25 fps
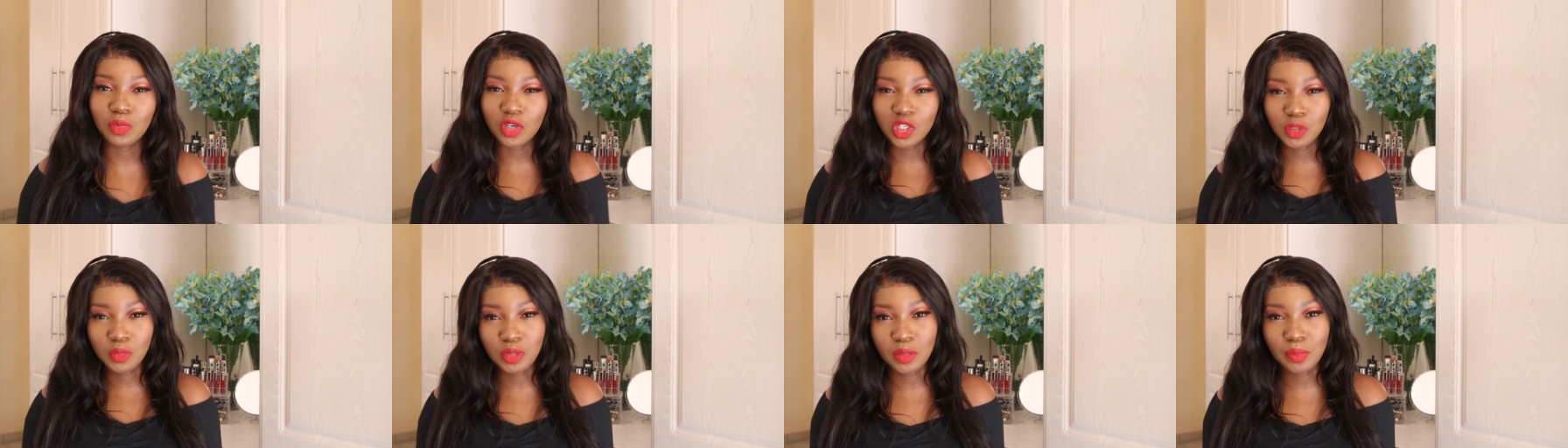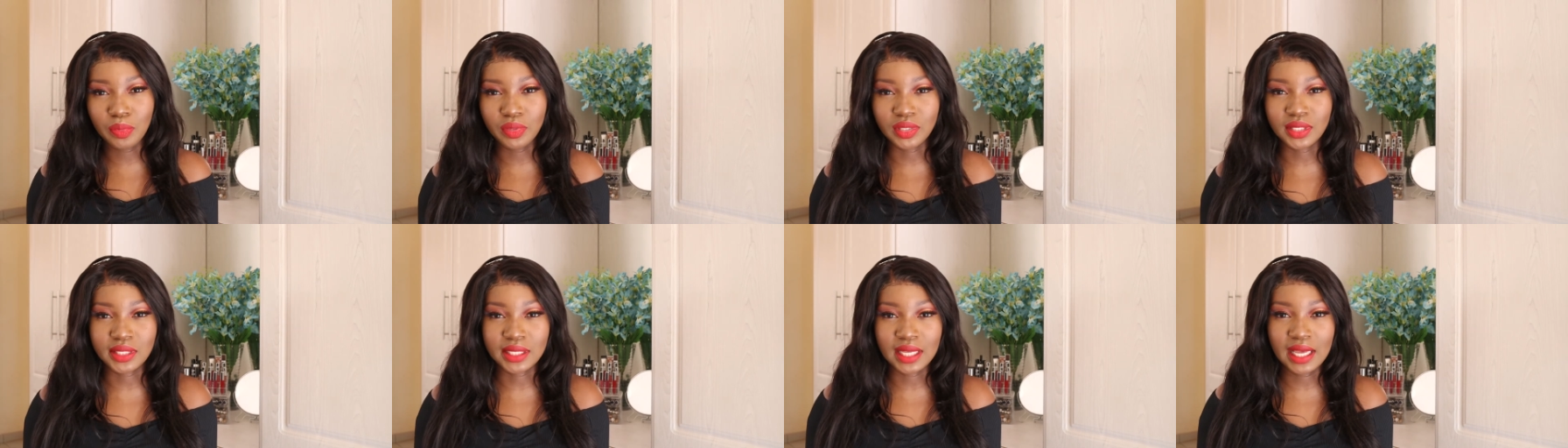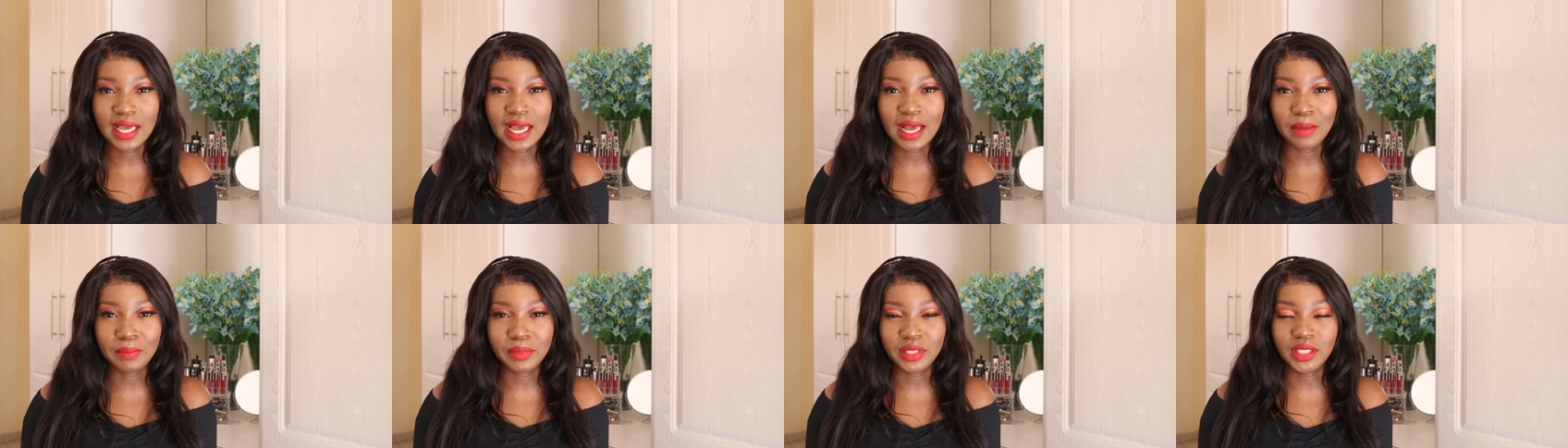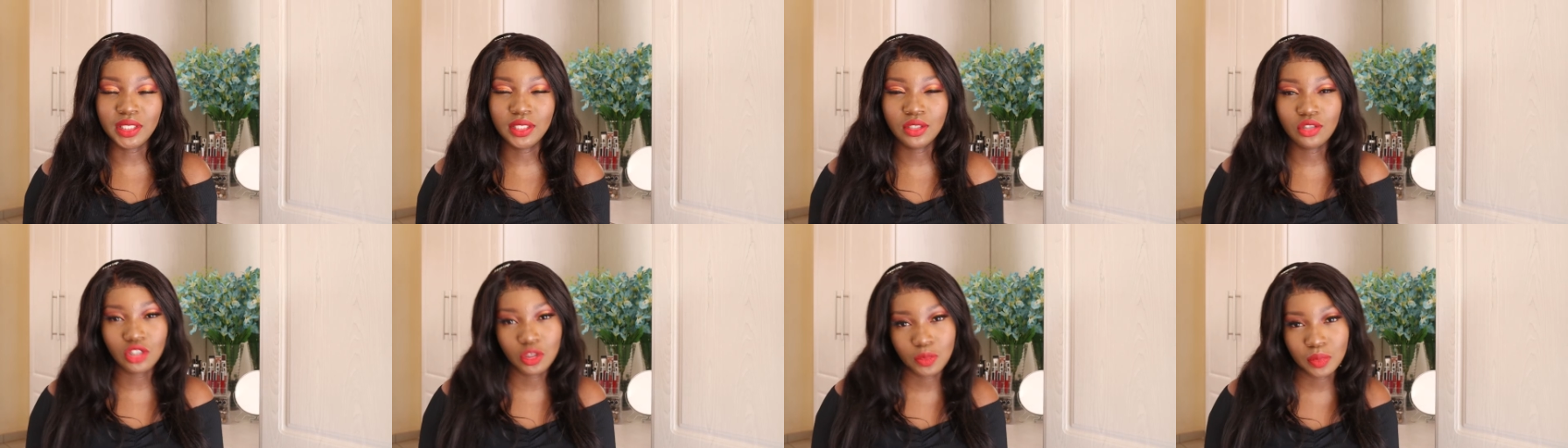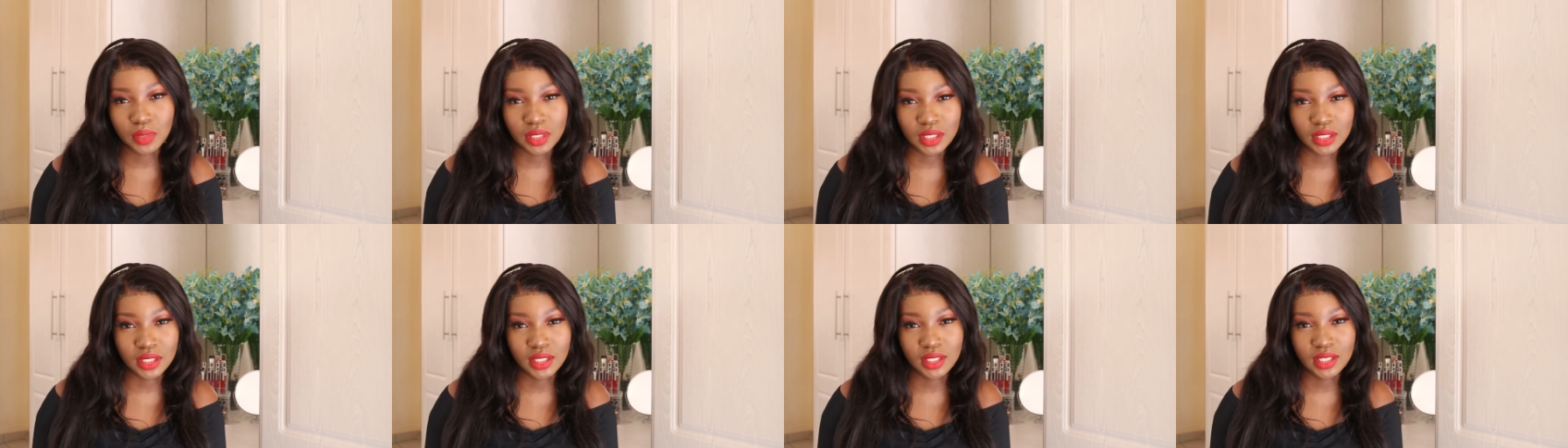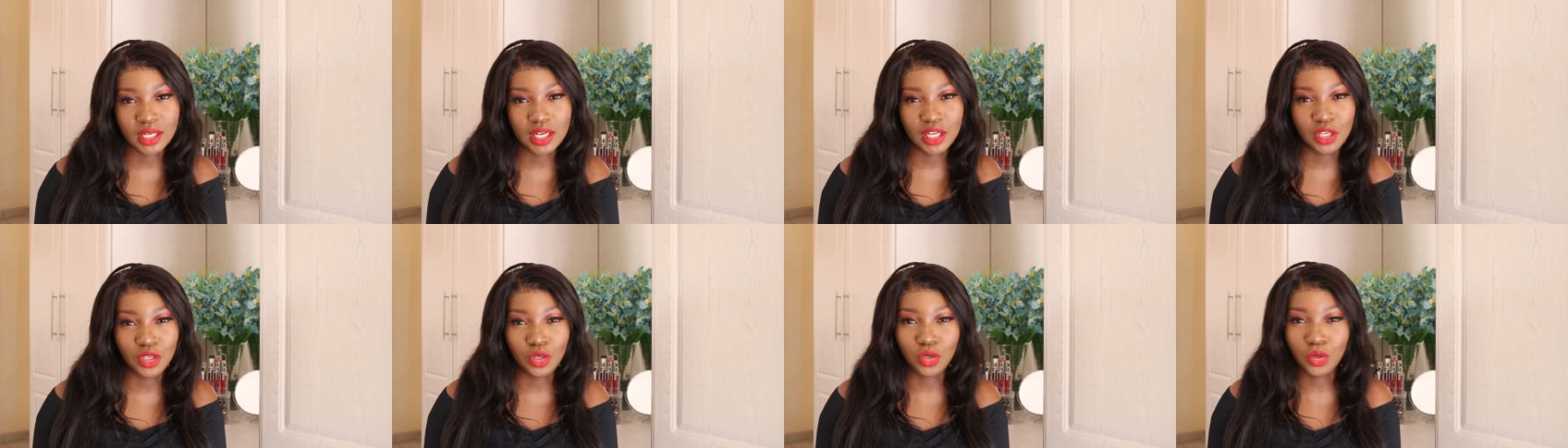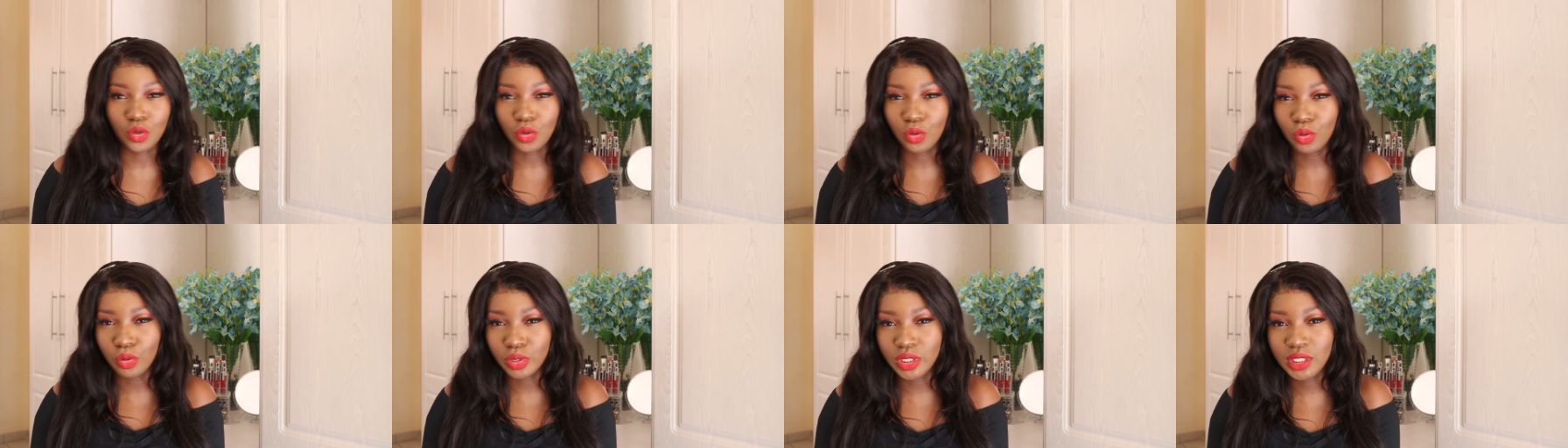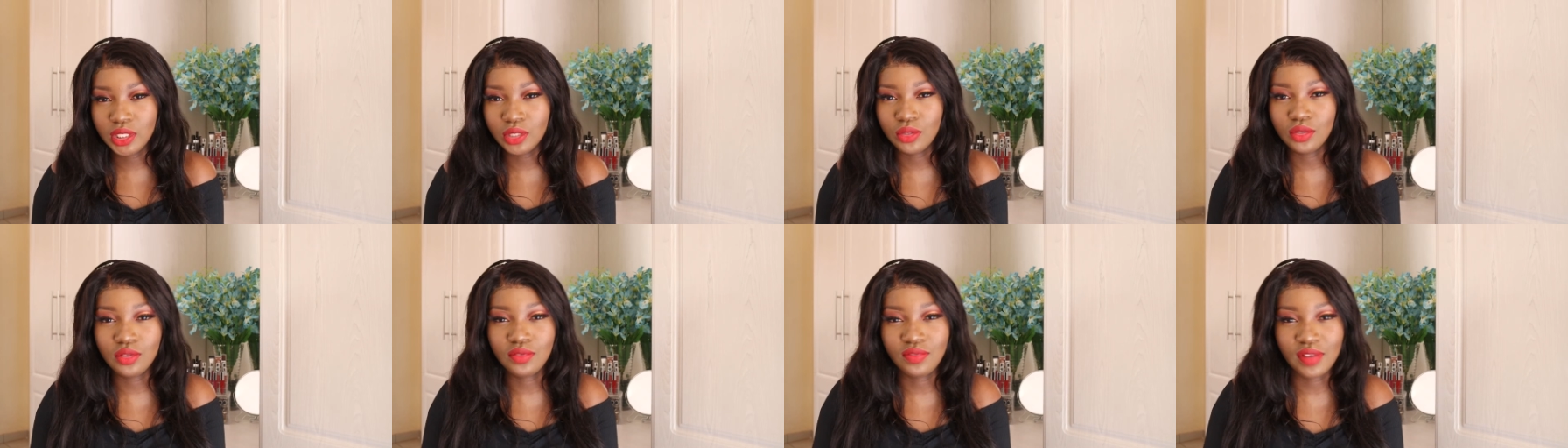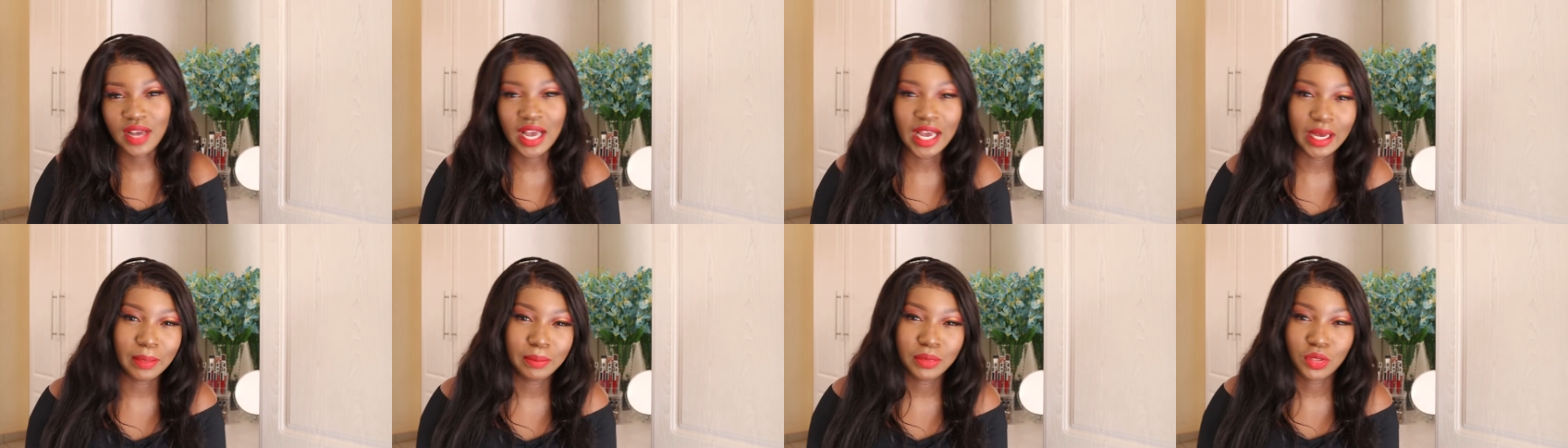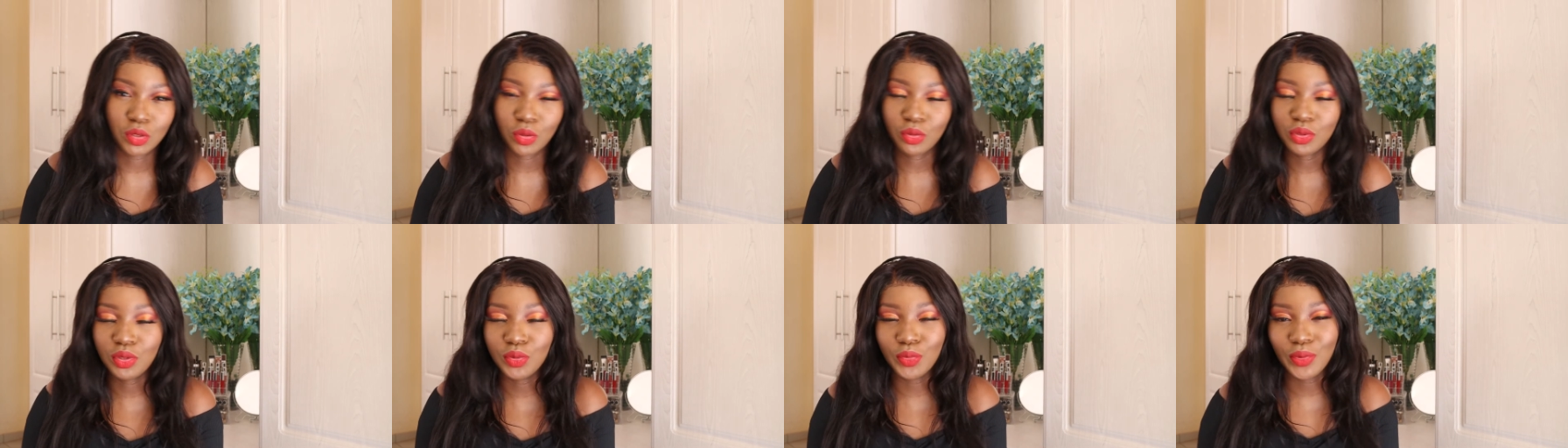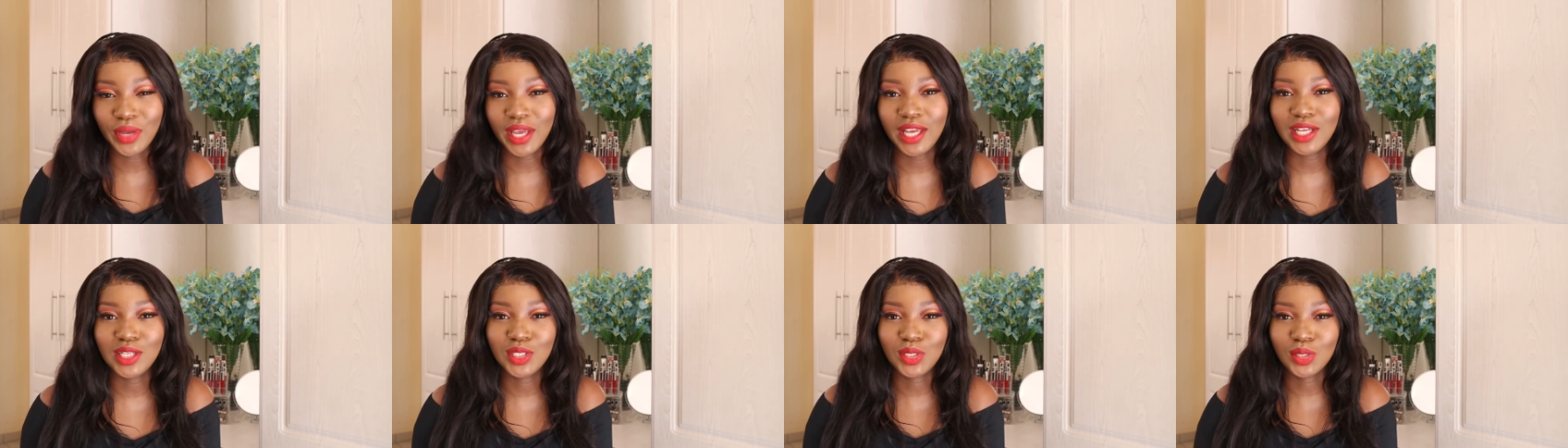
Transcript: Most people say I'm a chilled person, you know, chilled vibes all the way.